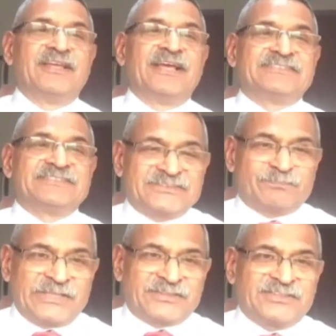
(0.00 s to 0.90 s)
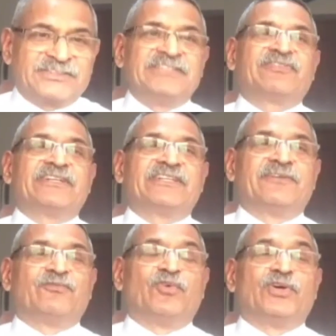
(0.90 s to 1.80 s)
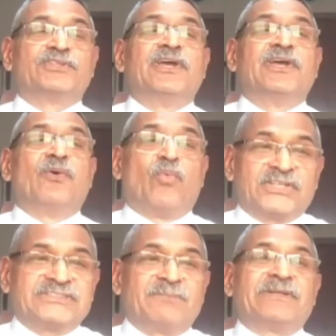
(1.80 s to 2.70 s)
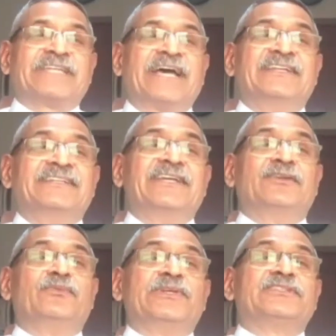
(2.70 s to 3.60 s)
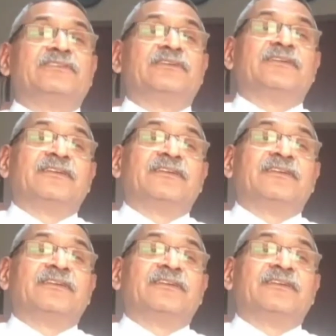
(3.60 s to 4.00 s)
And 6x13 frontier force was the battalion in which